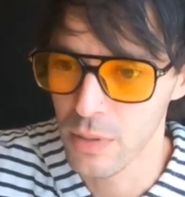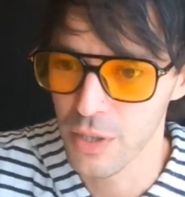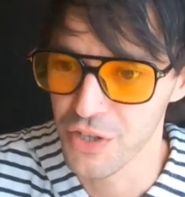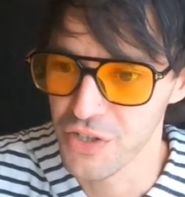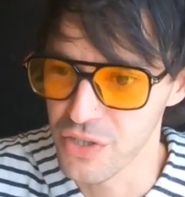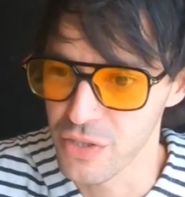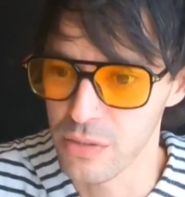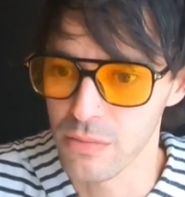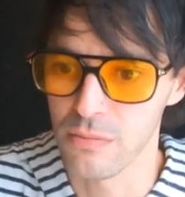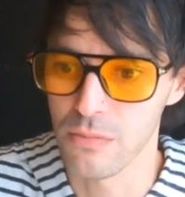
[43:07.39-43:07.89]

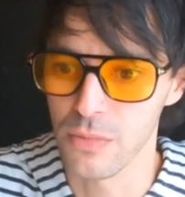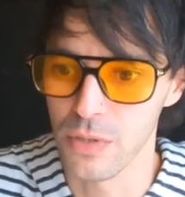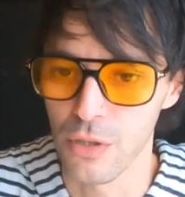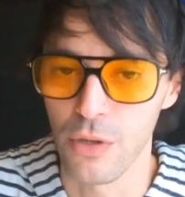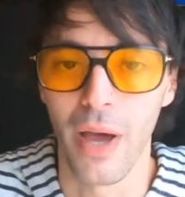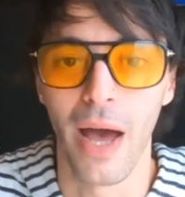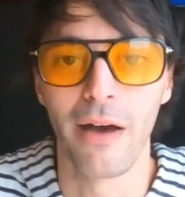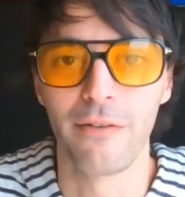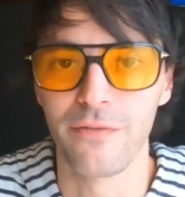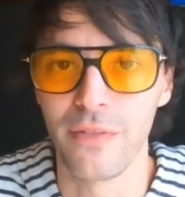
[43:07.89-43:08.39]
Because
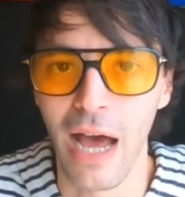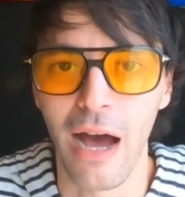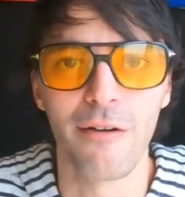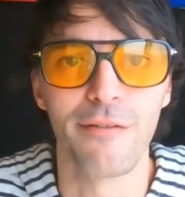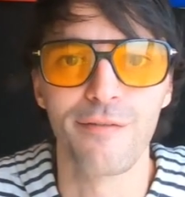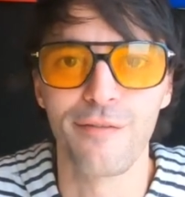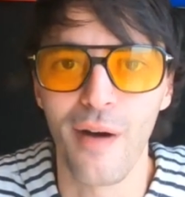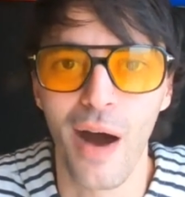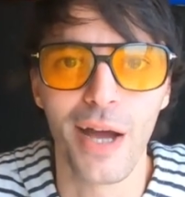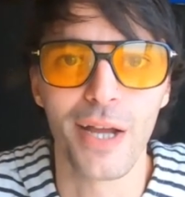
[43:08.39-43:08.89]
you have
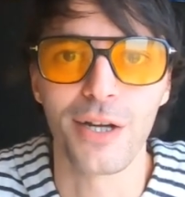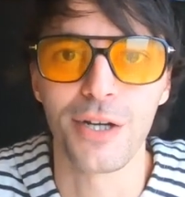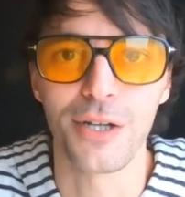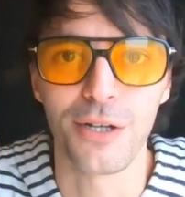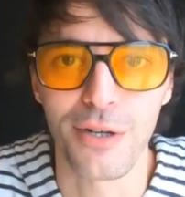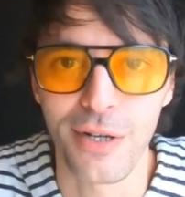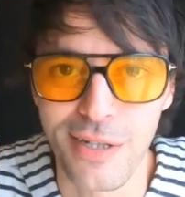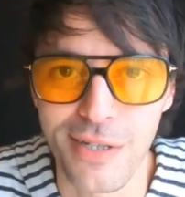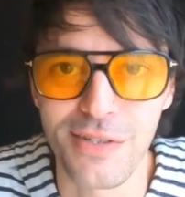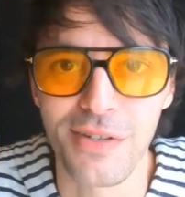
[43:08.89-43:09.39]
now fire,
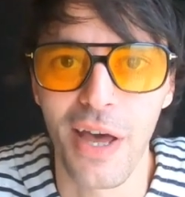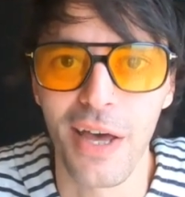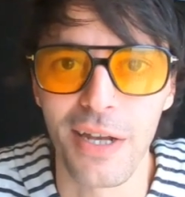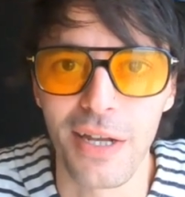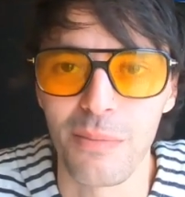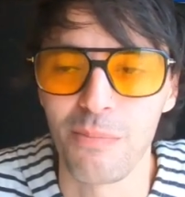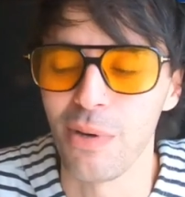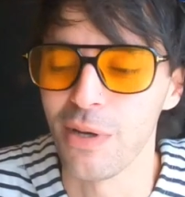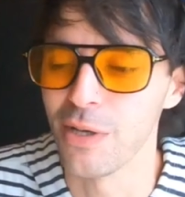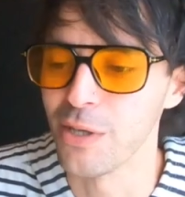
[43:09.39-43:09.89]
you're
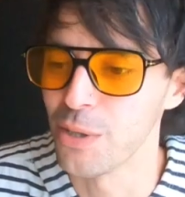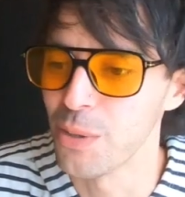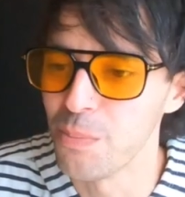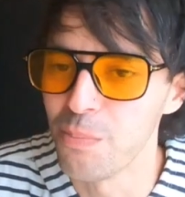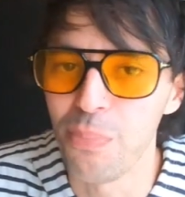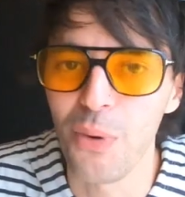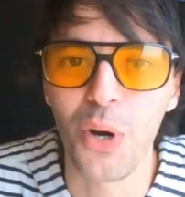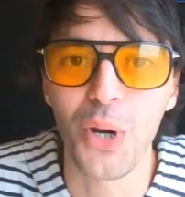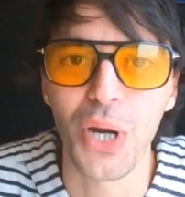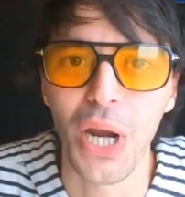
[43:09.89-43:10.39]
excited, but you're
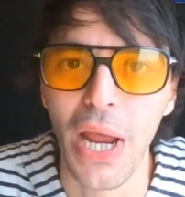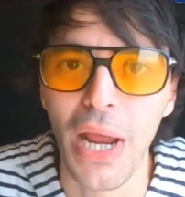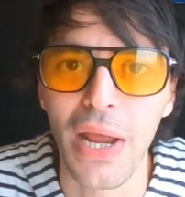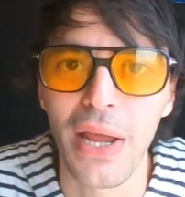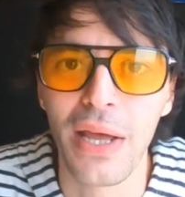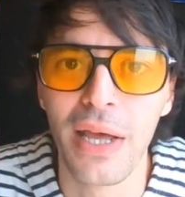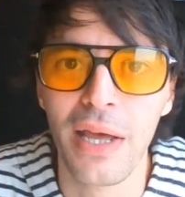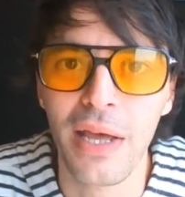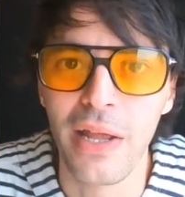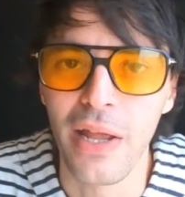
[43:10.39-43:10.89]
burning.
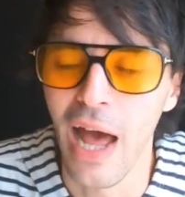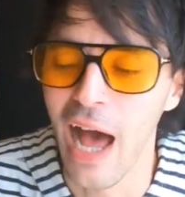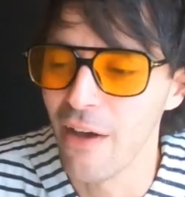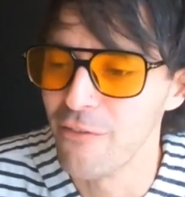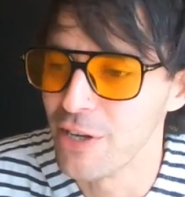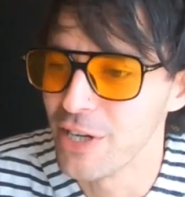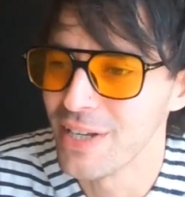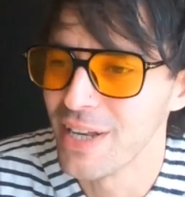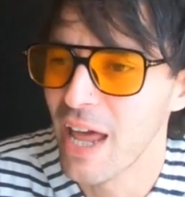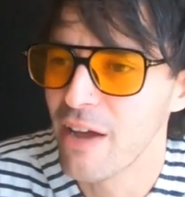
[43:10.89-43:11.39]

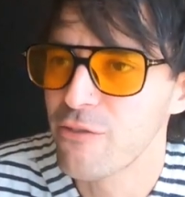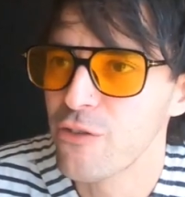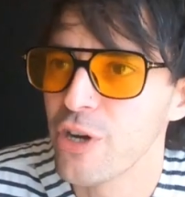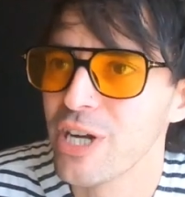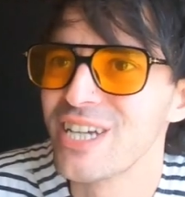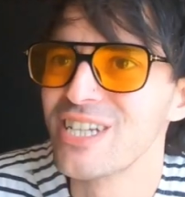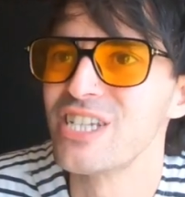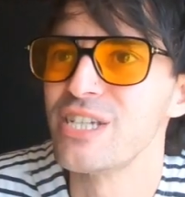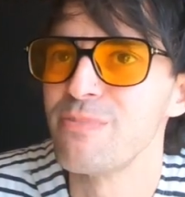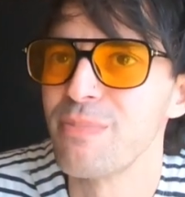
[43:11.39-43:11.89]
Having never
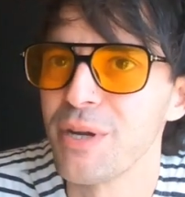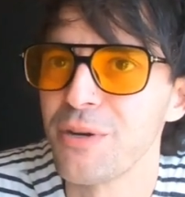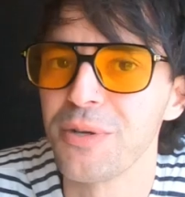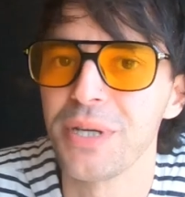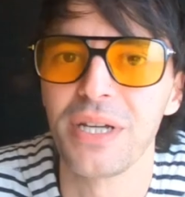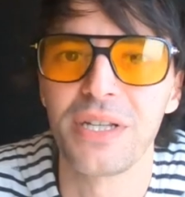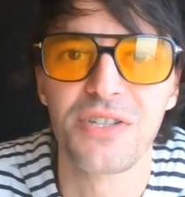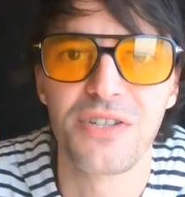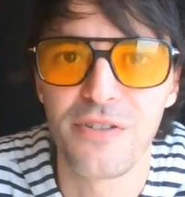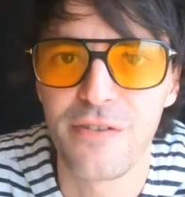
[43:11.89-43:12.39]

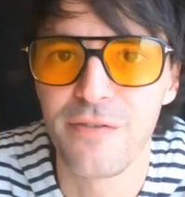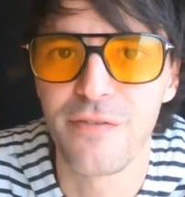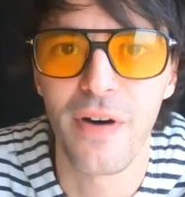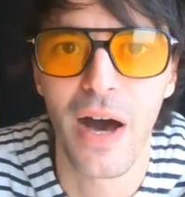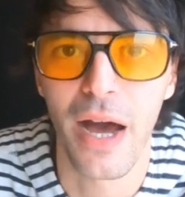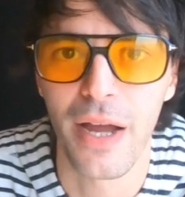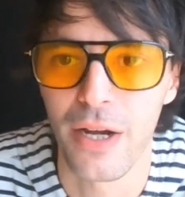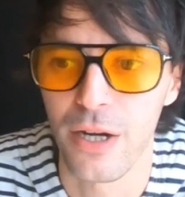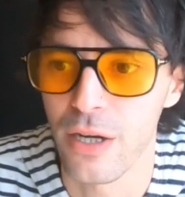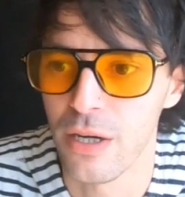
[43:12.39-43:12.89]
experienced
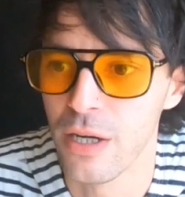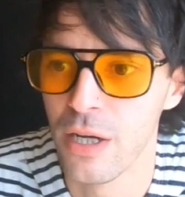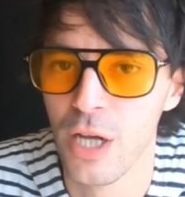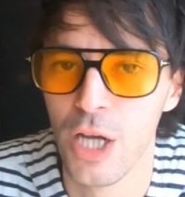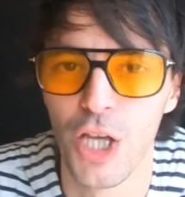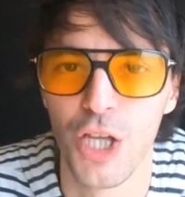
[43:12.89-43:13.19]
fire.